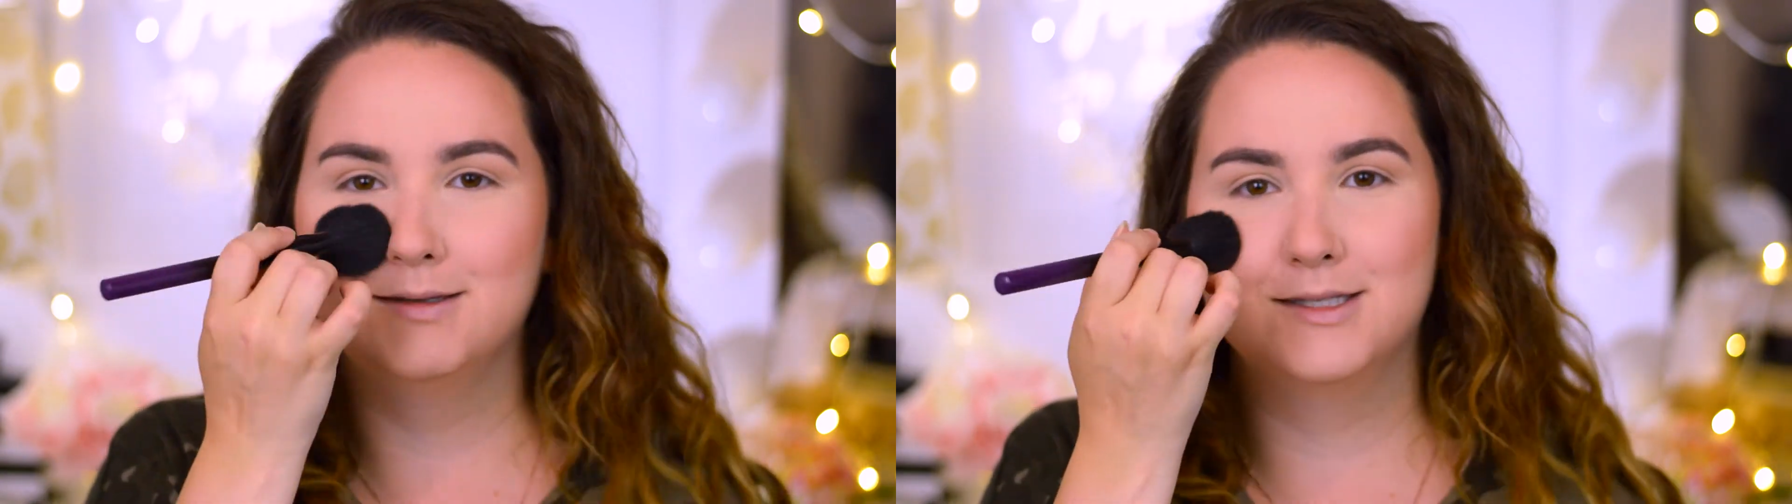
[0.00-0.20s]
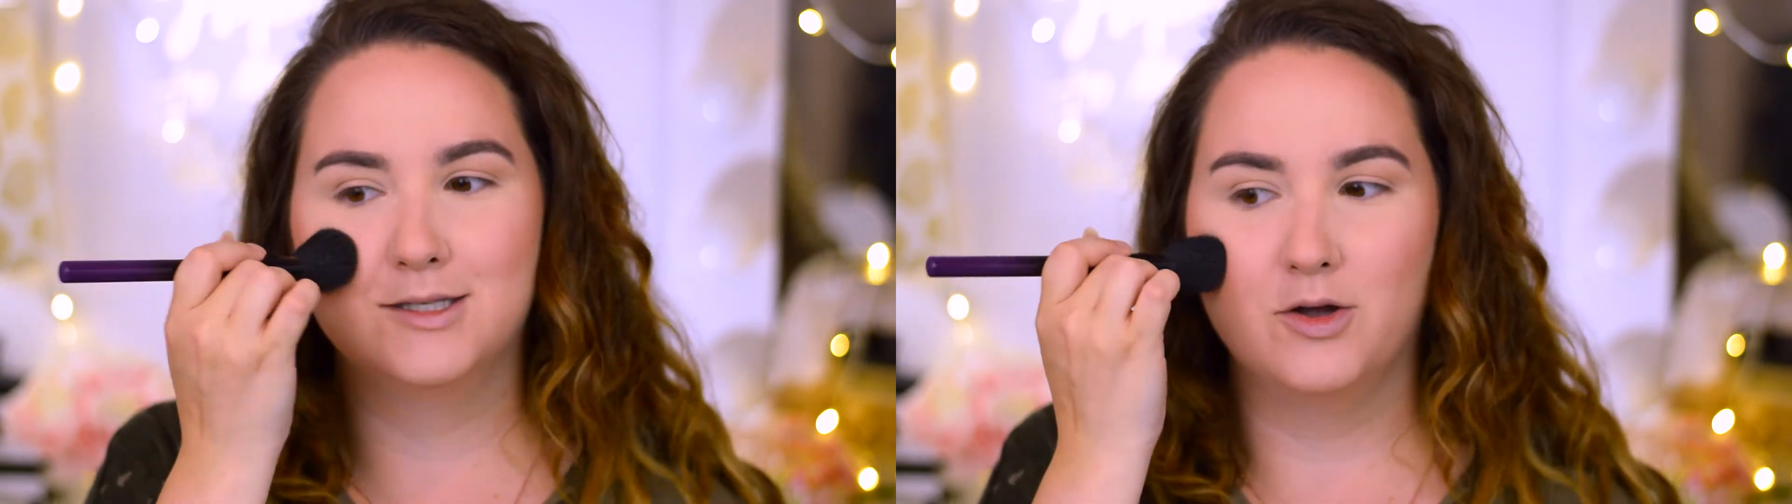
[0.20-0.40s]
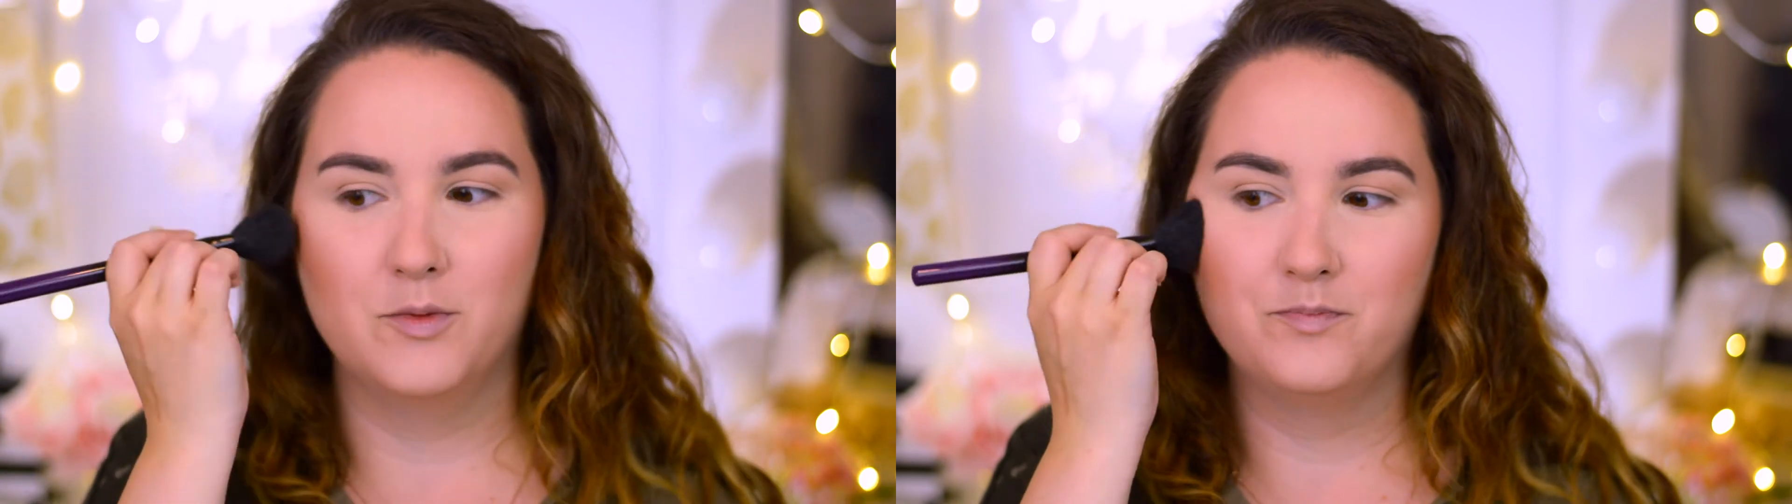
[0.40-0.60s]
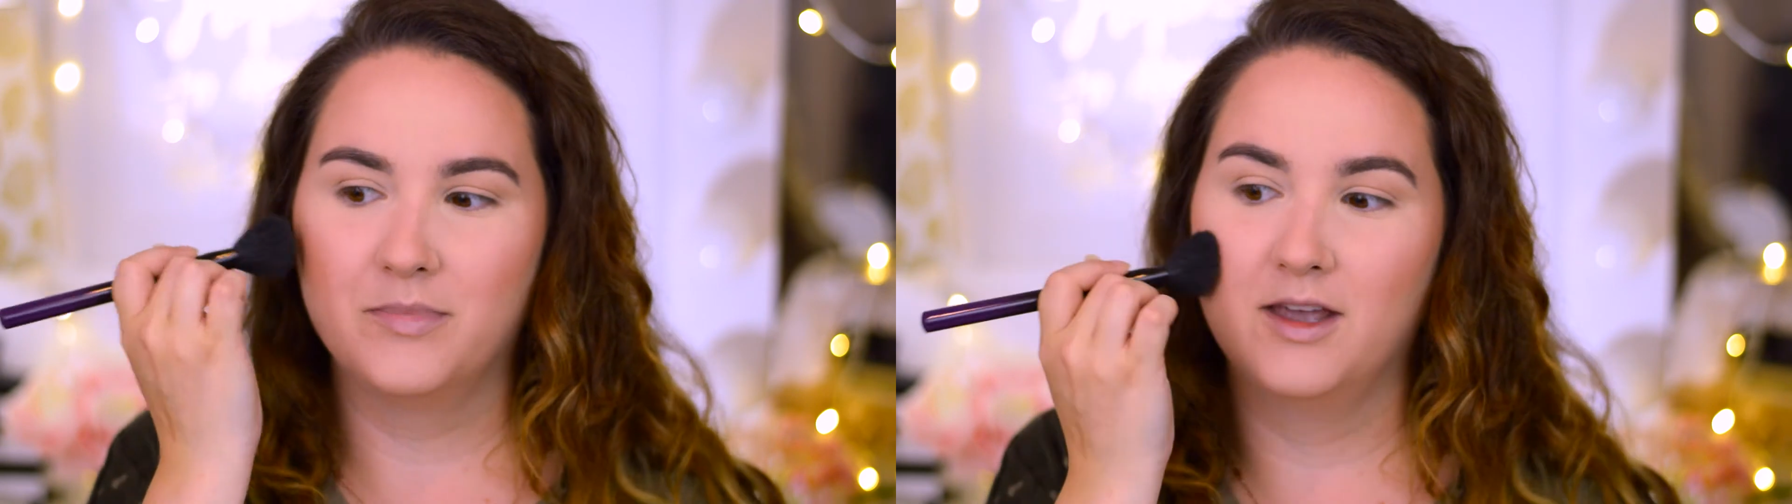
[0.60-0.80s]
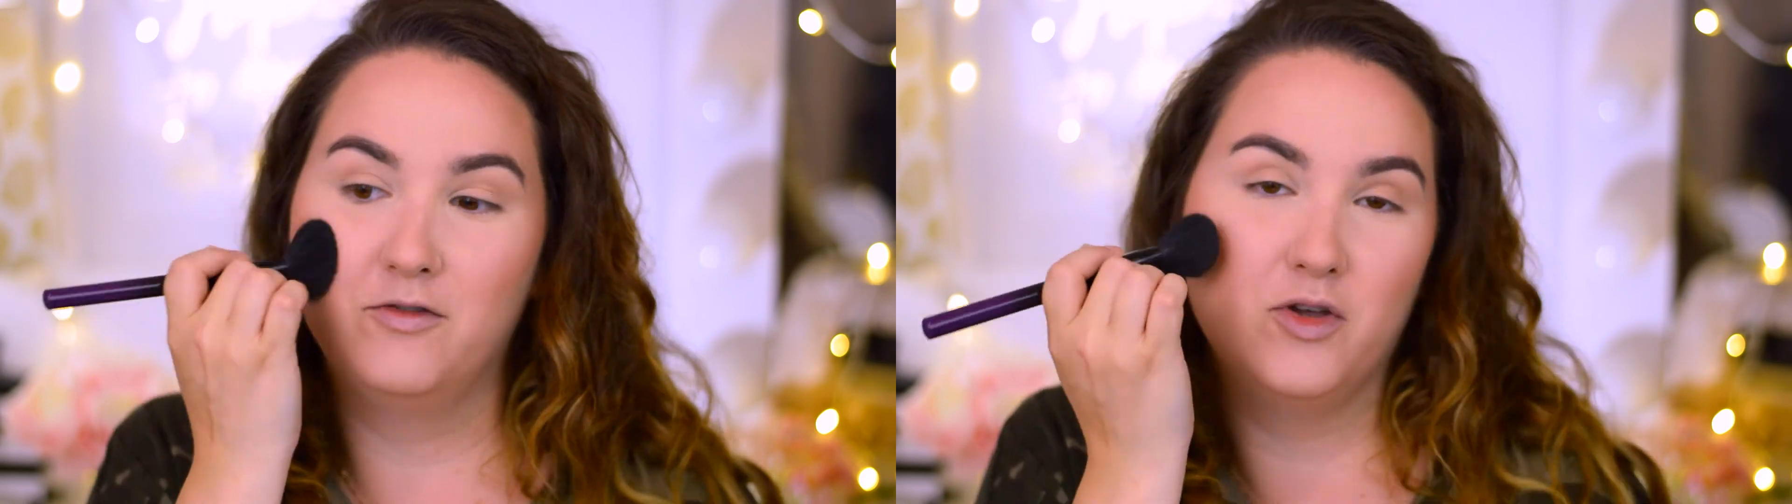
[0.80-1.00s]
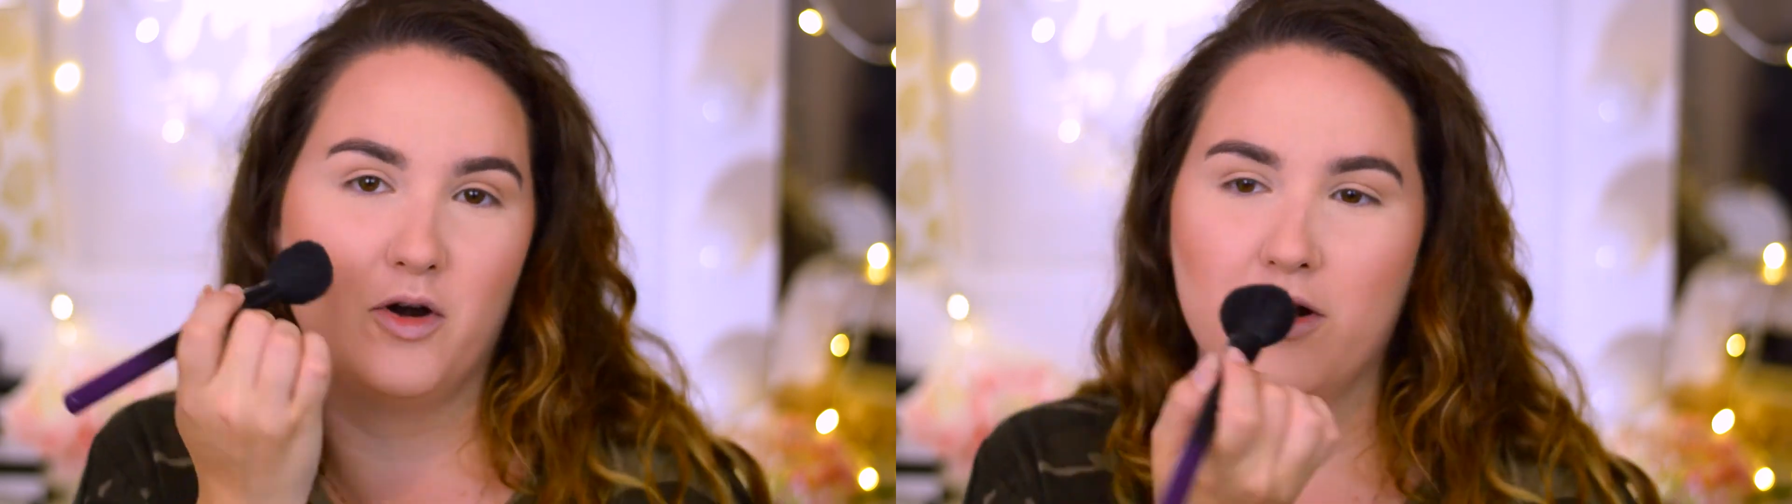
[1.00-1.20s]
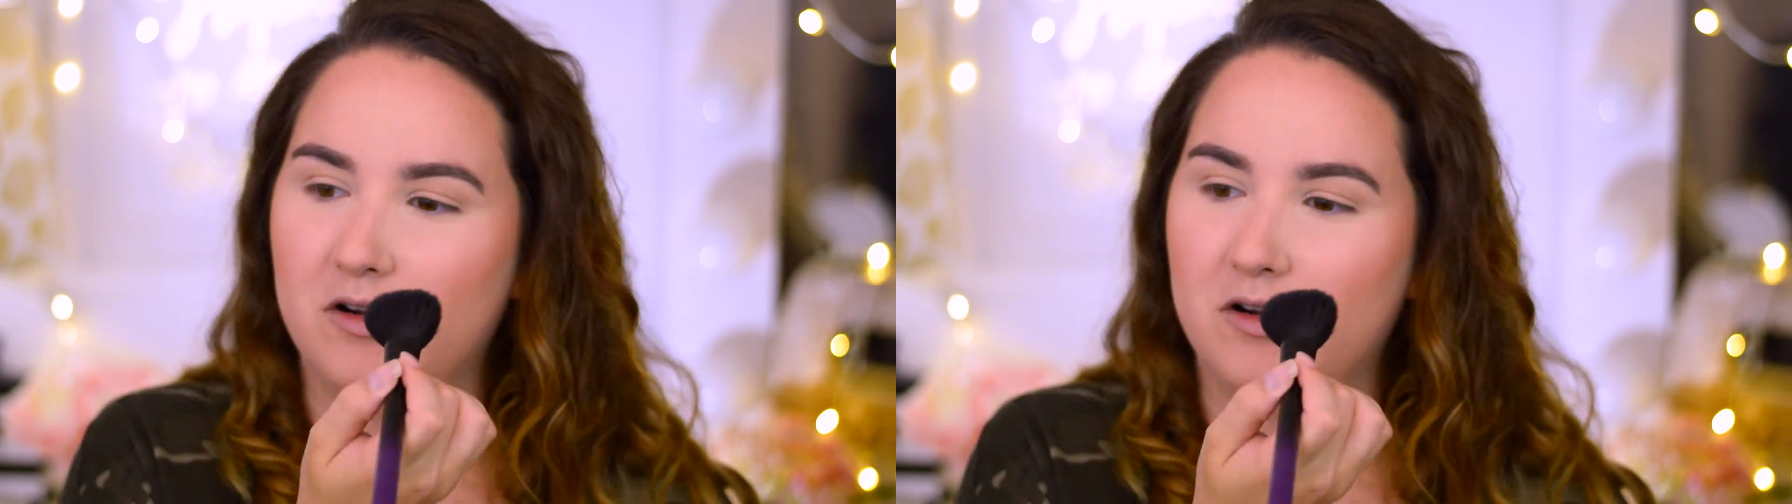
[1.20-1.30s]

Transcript: So if you are